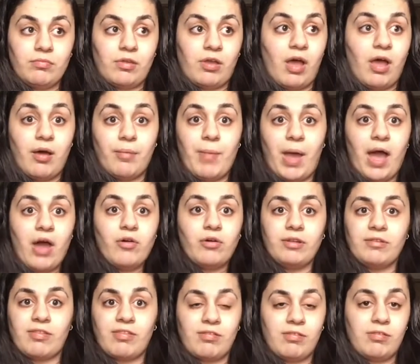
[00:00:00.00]
come out
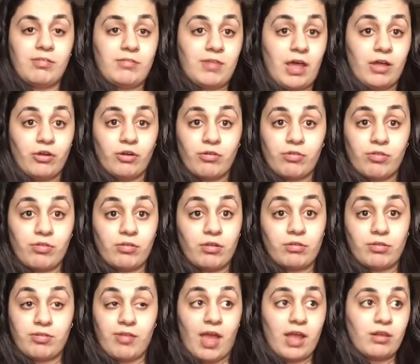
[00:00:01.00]
and tell her
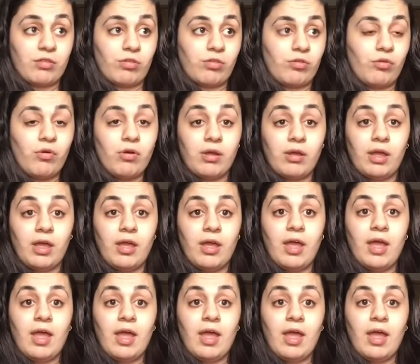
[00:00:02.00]
side of the story,